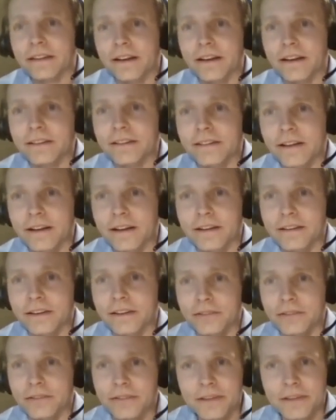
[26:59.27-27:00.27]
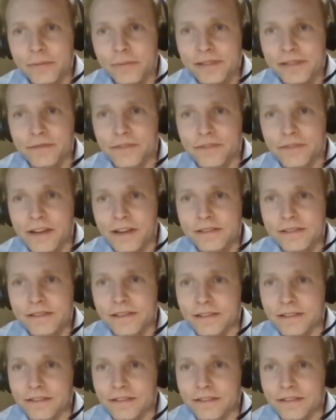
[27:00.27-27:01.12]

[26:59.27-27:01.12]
Little bits of dust and